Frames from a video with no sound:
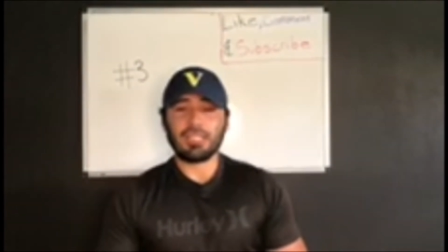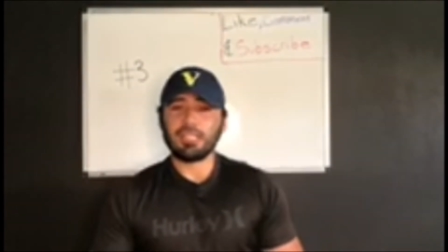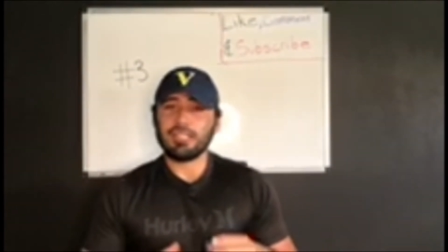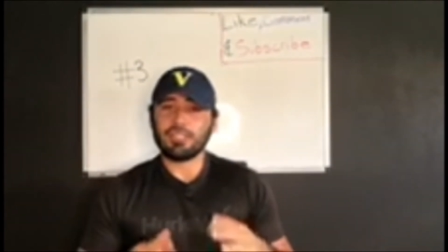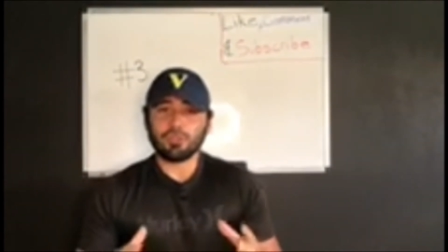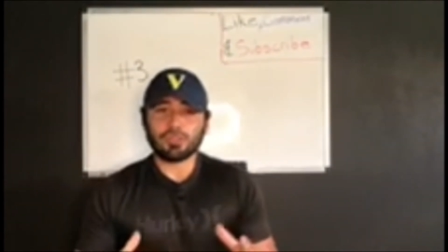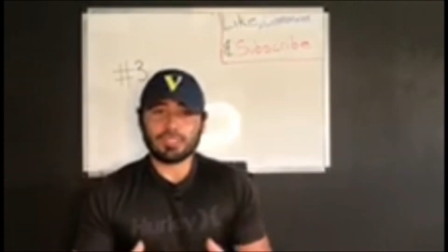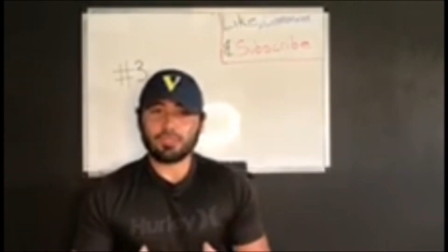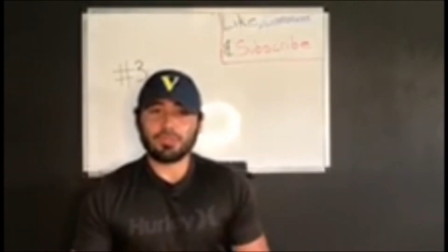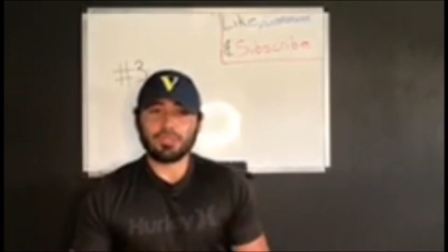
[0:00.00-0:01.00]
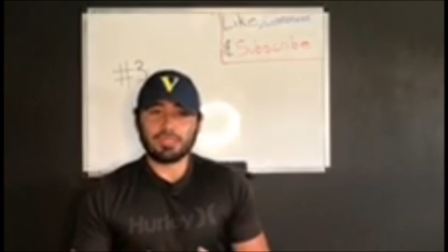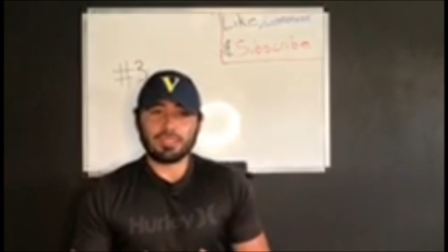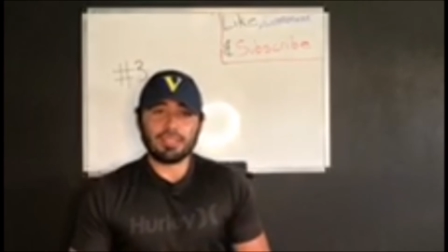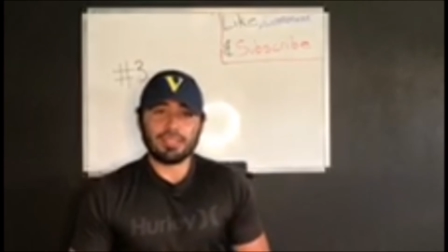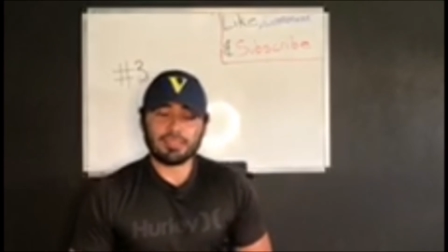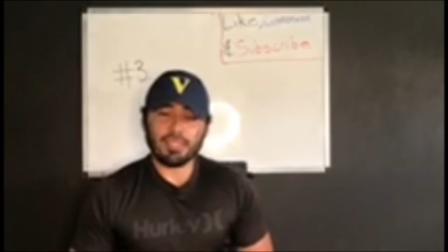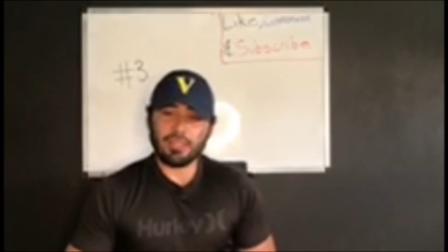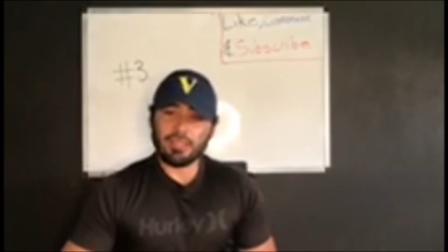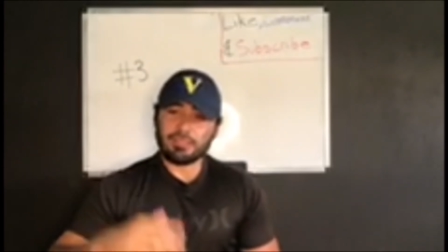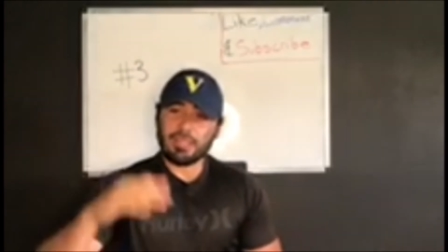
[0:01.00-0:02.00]
don't settle for nothing less now.
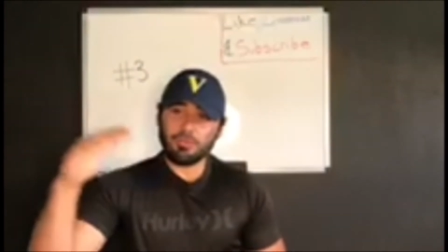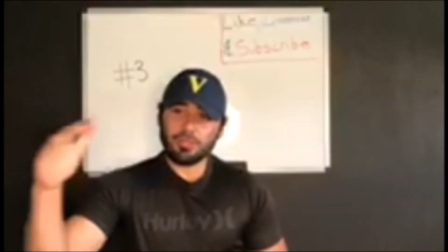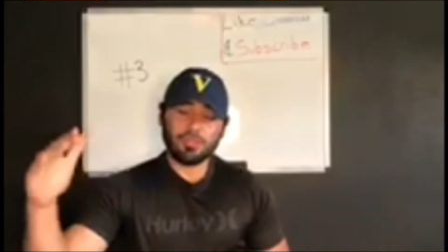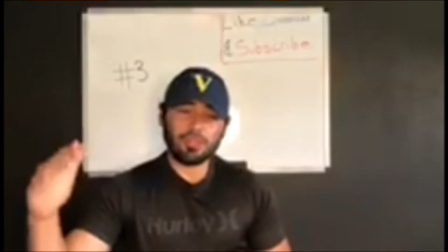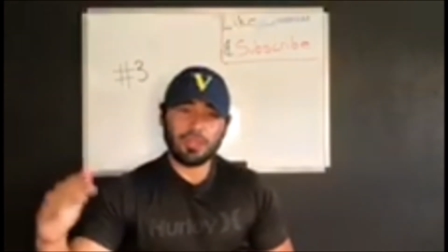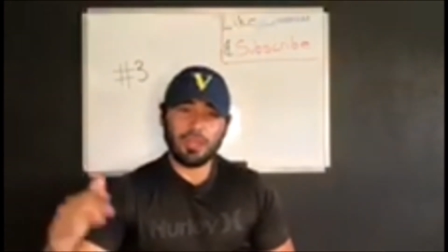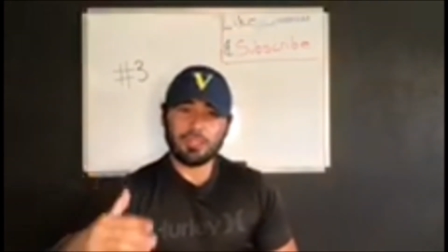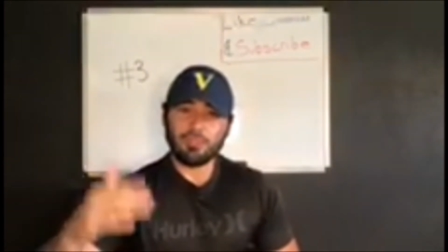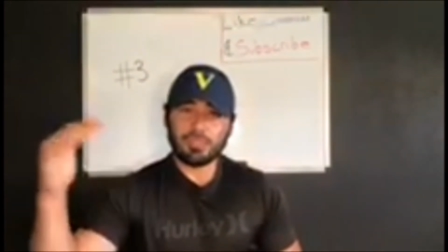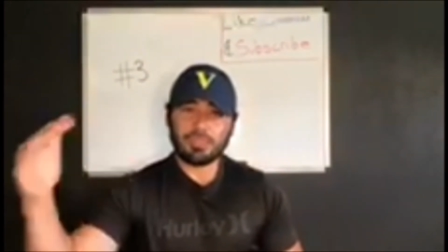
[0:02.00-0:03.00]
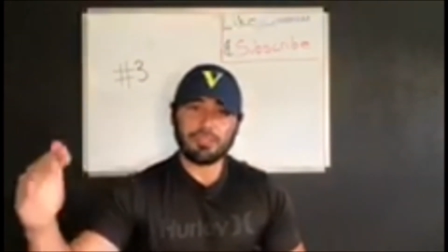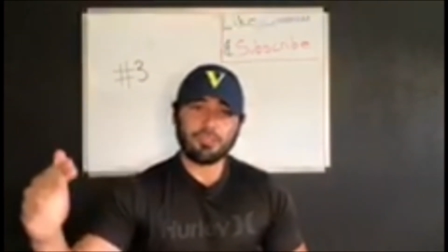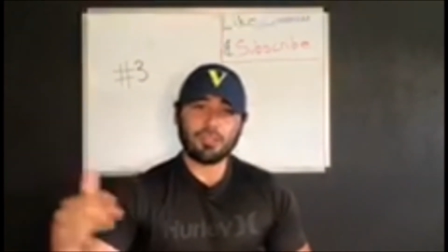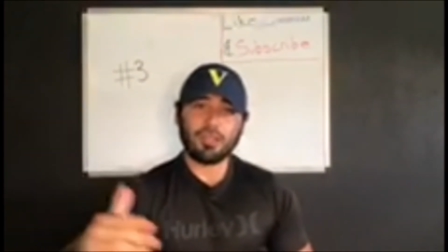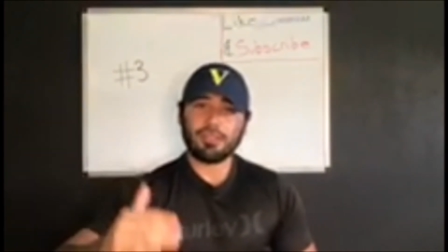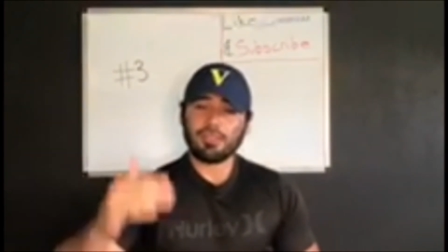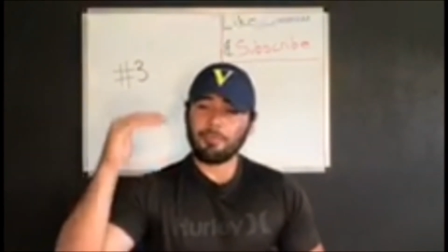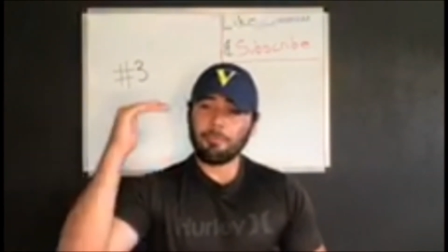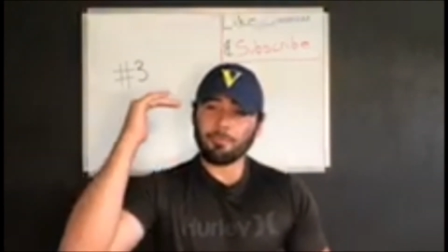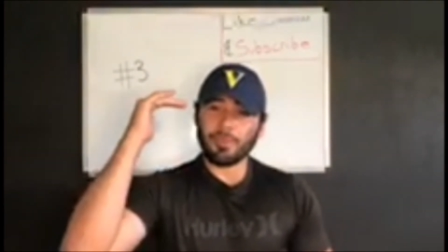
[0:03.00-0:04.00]
Now when you go to college, if you decide to go to college,
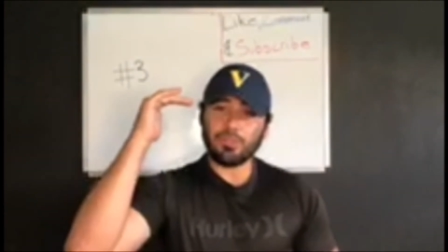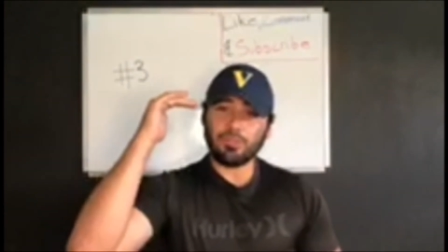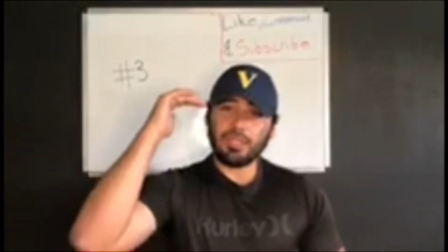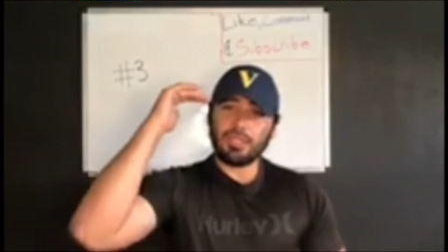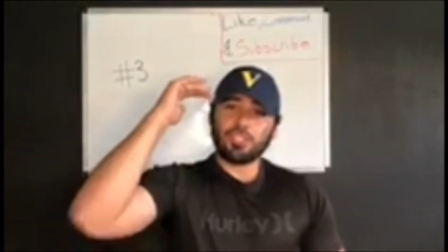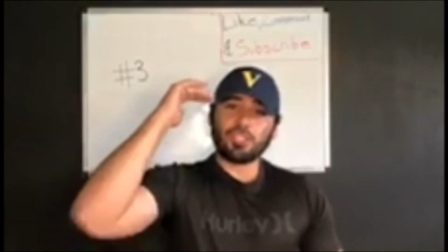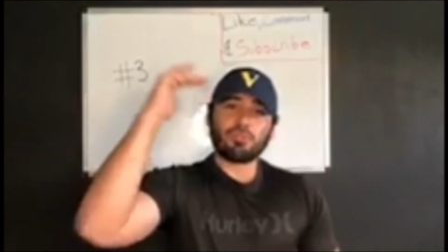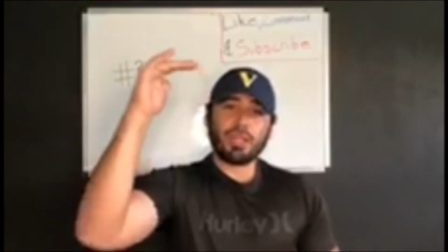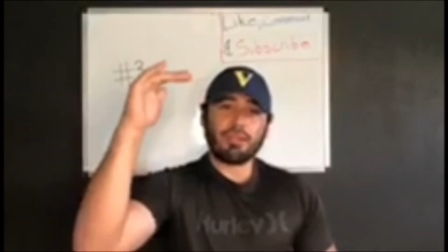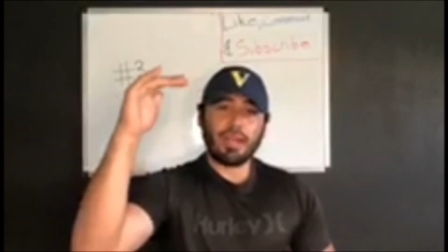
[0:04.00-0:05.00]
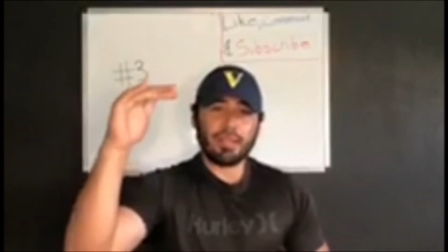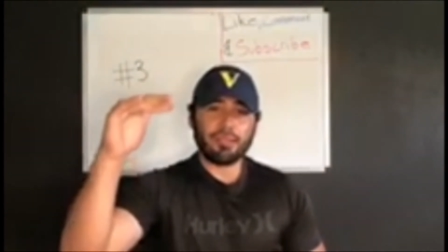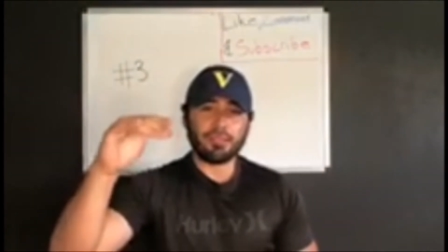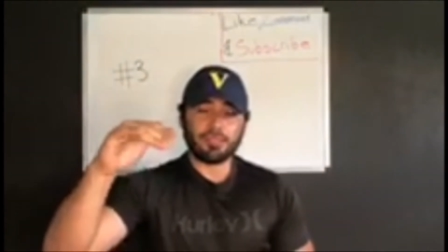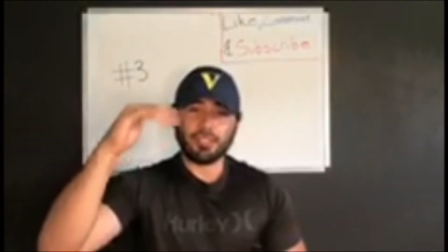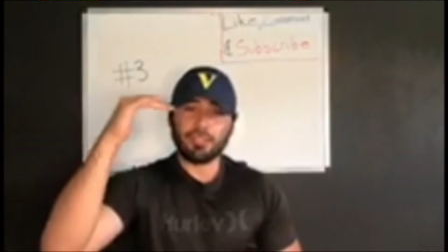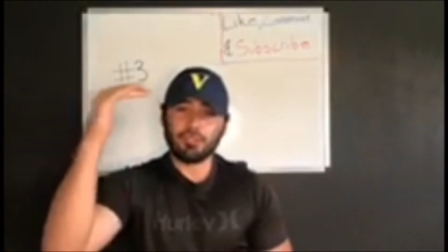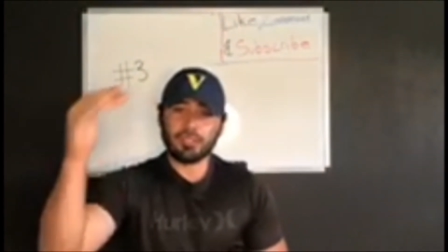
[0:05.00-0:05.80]
you know, strive higher, you know?